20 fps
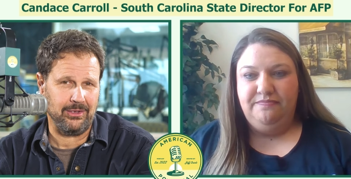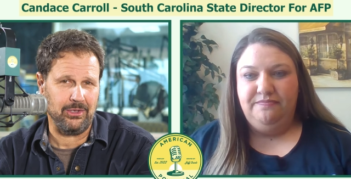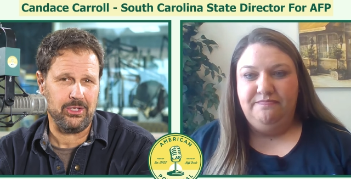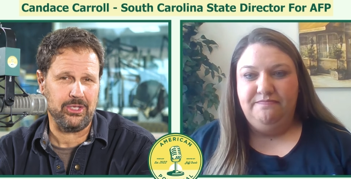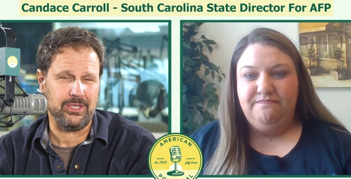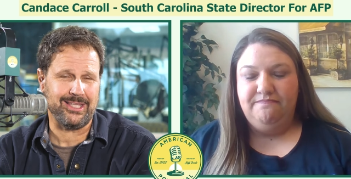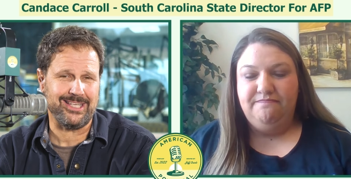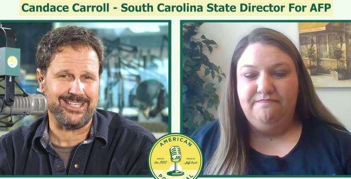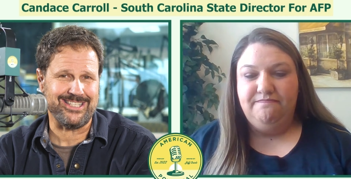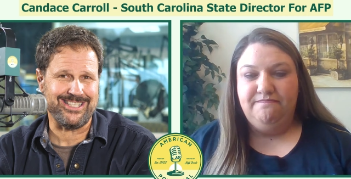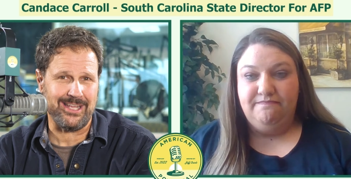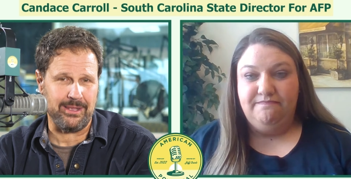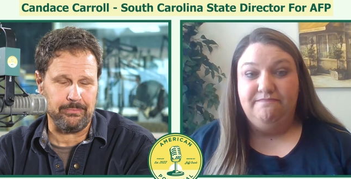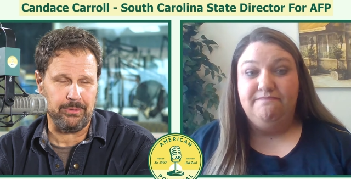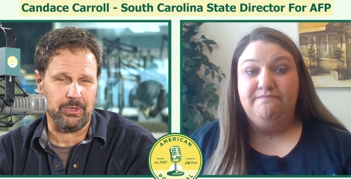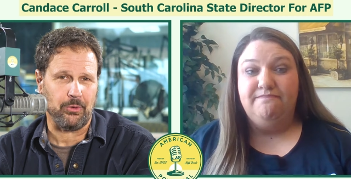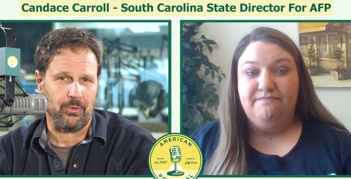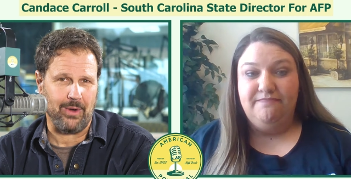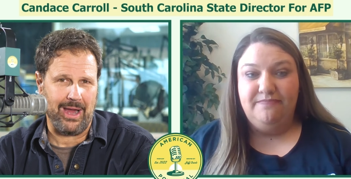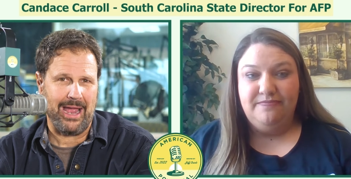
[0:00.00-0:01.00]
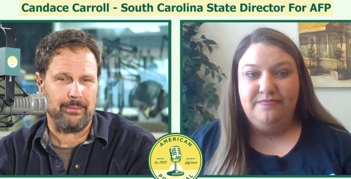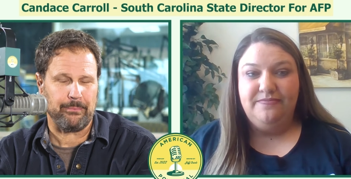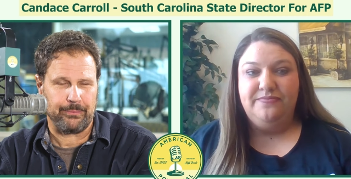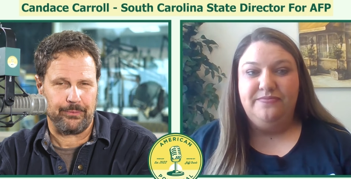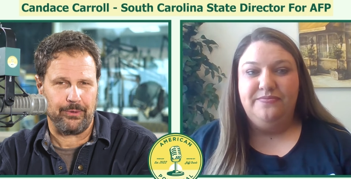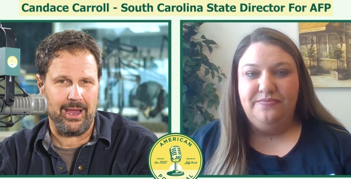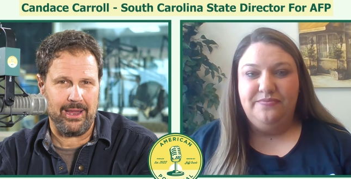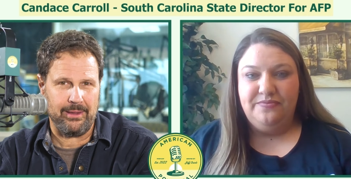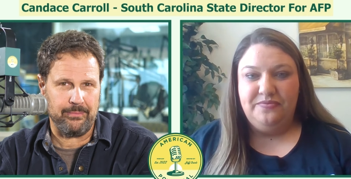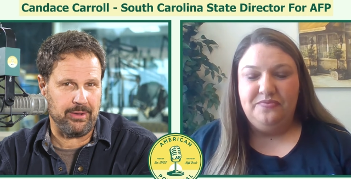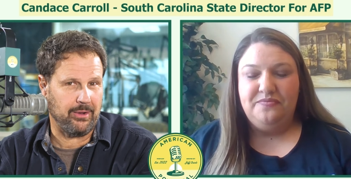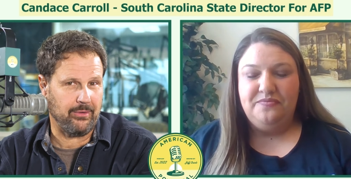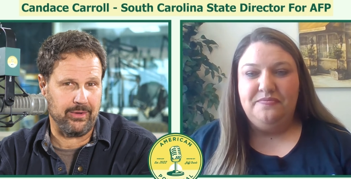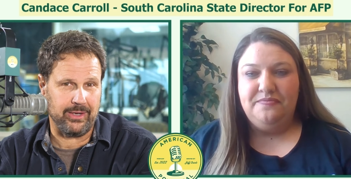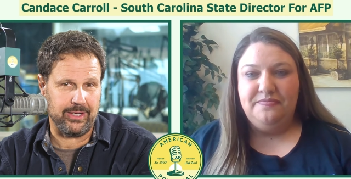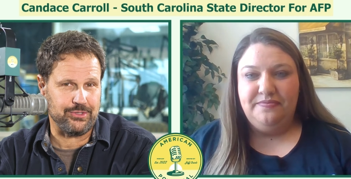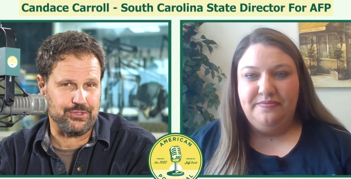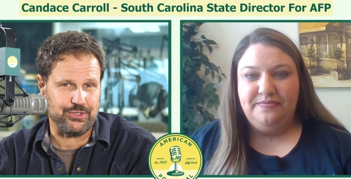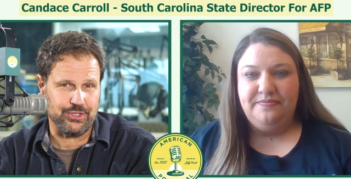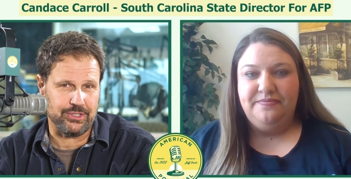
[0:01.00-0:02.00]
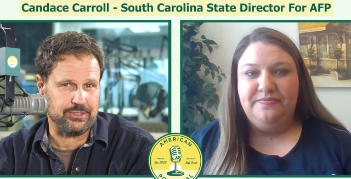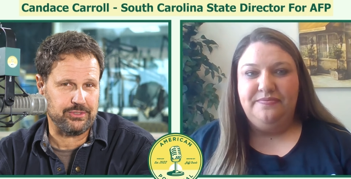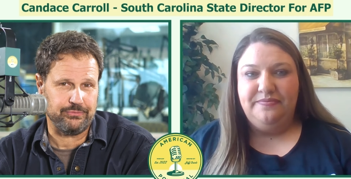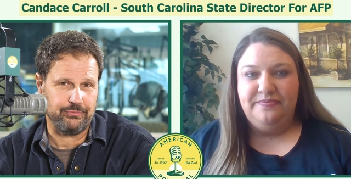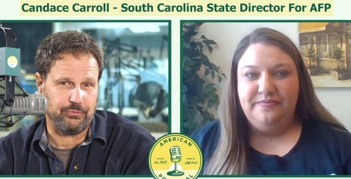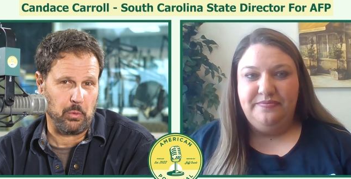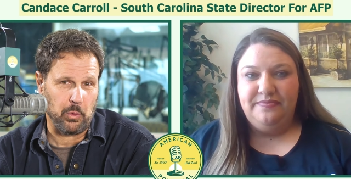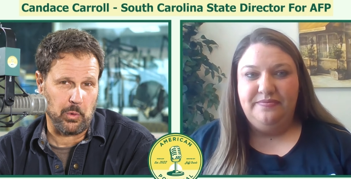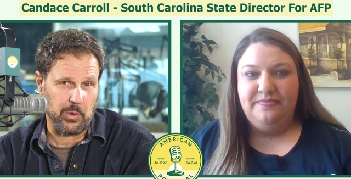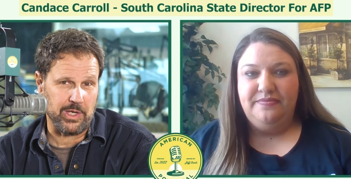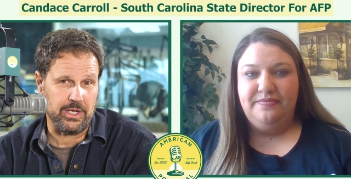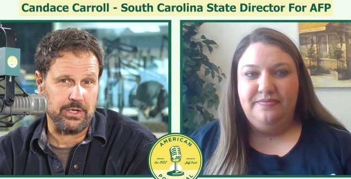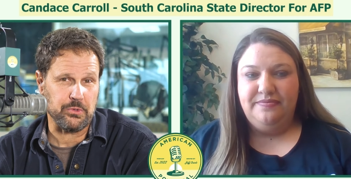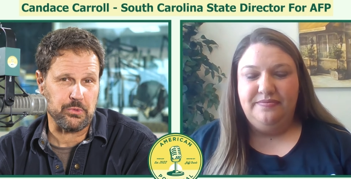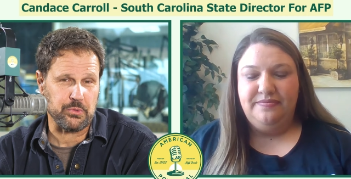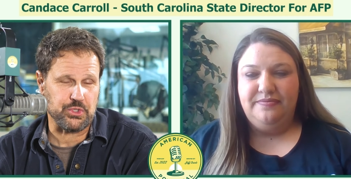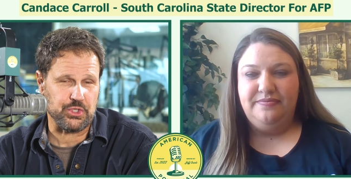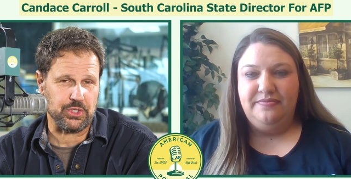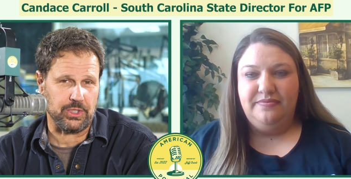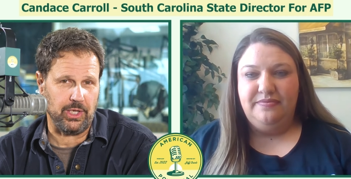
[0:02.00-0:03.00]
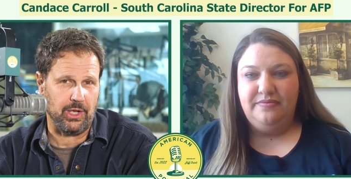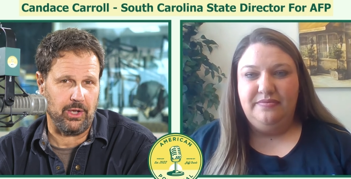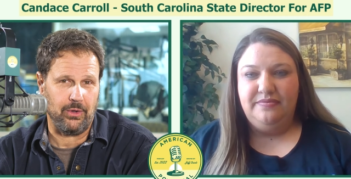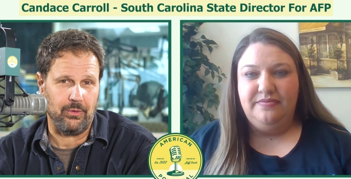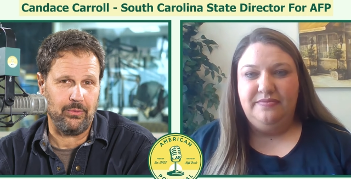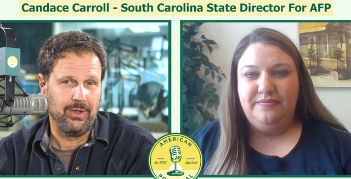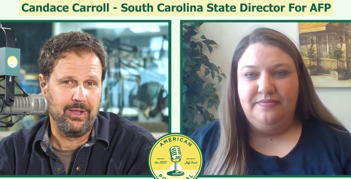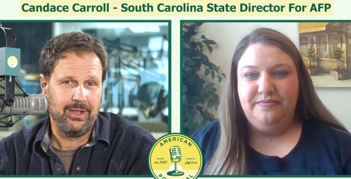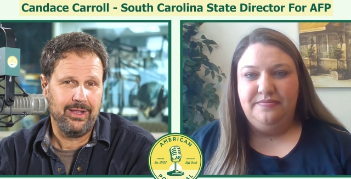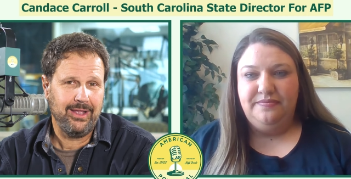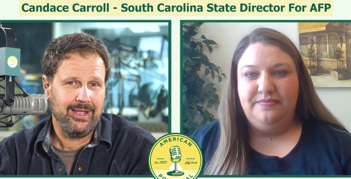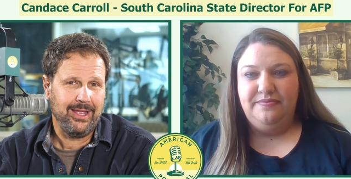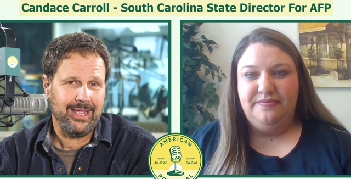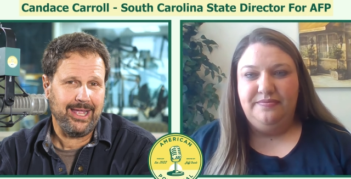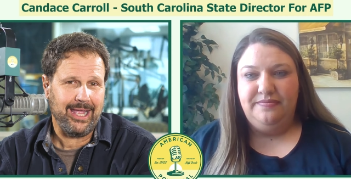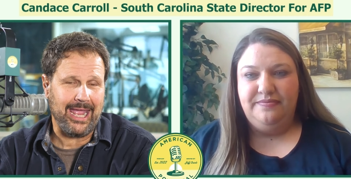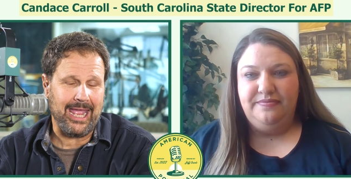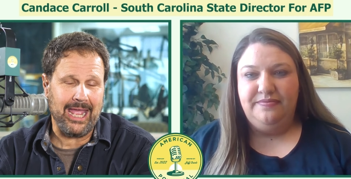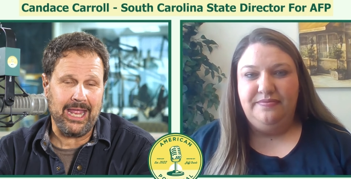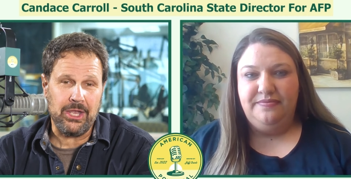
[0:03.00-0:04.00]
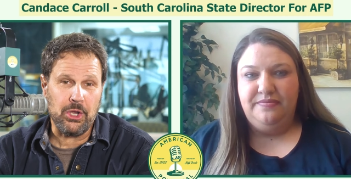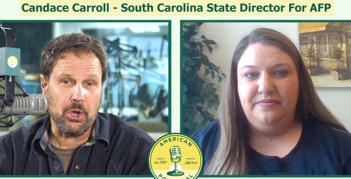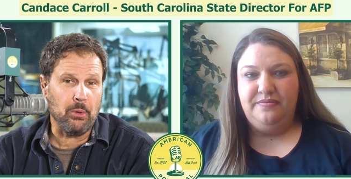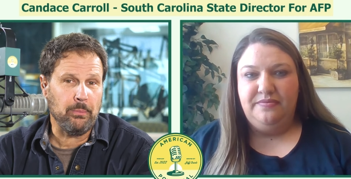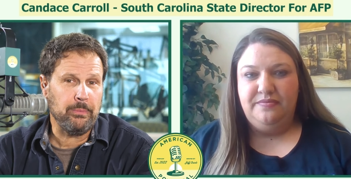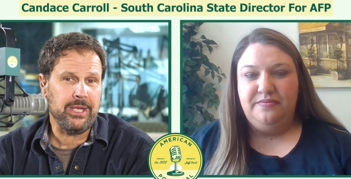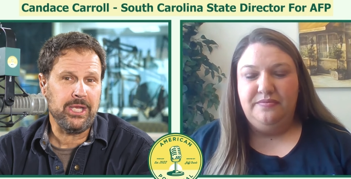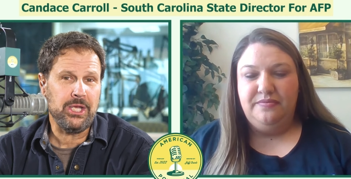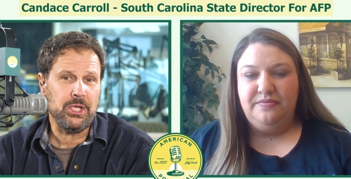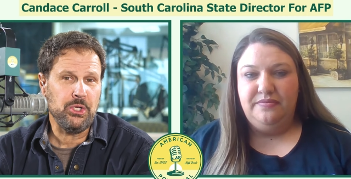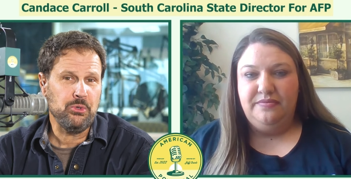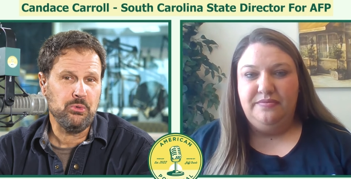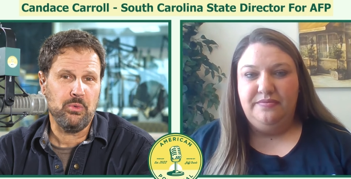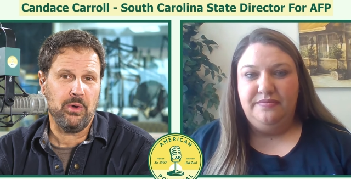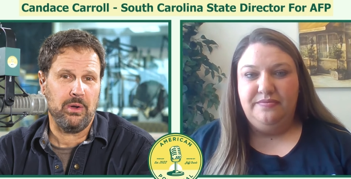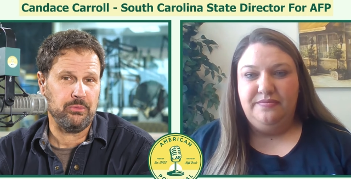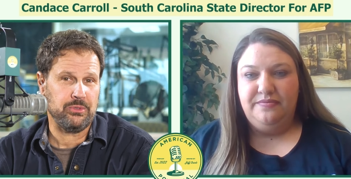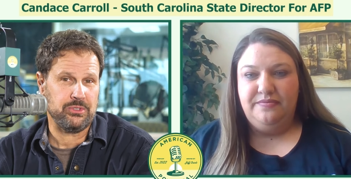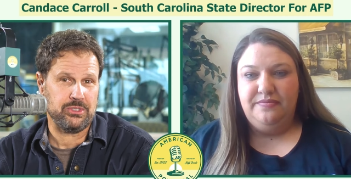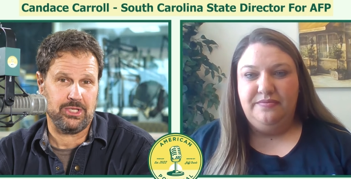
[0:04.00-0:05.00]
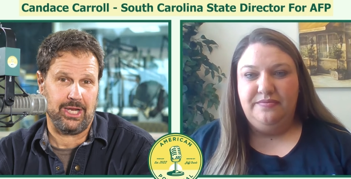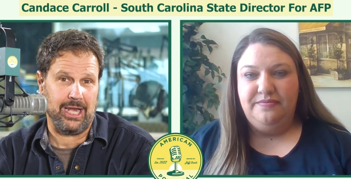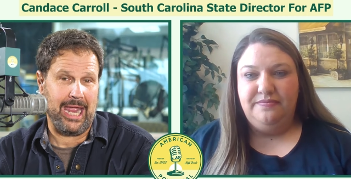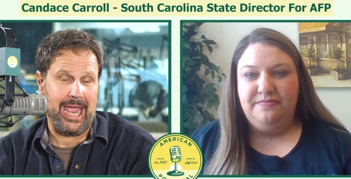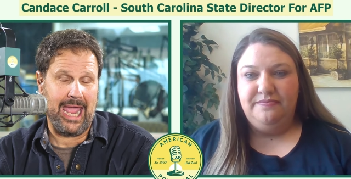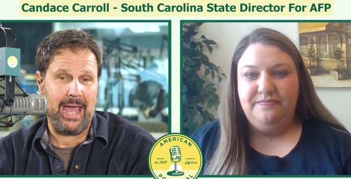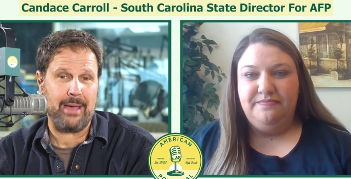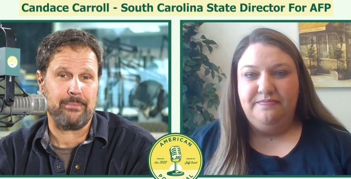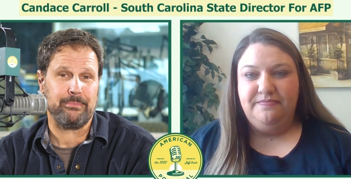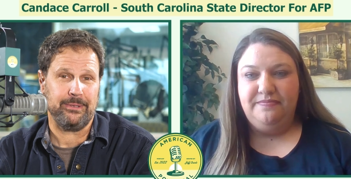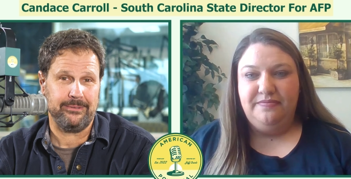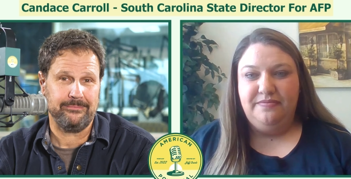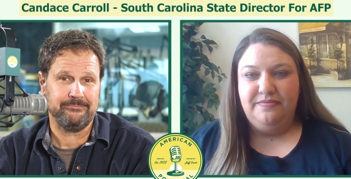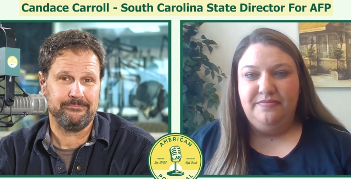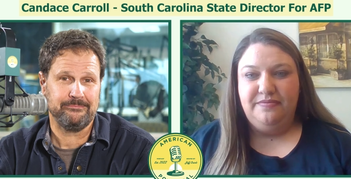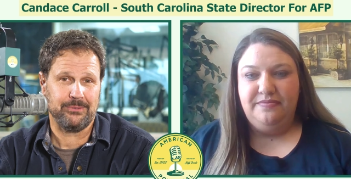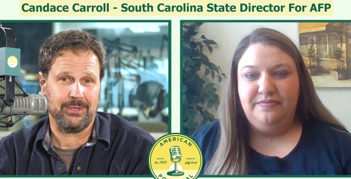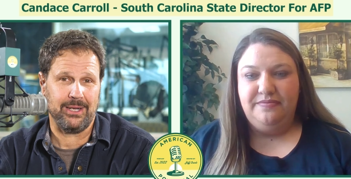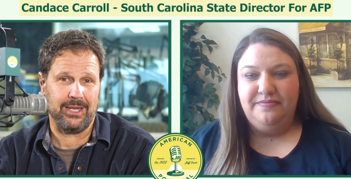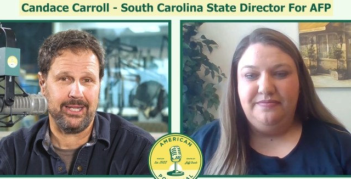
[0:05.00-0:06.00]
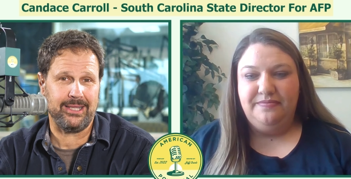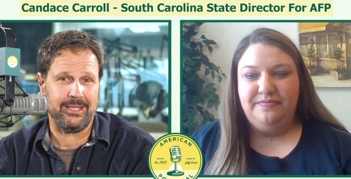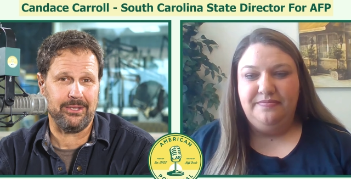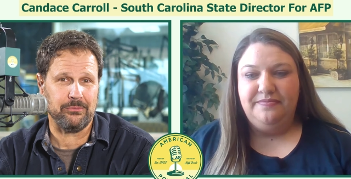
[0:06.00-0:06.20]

Speaker 1: look at the Democrat primary just 4 years ago, and nobody knew what was going to happen, right?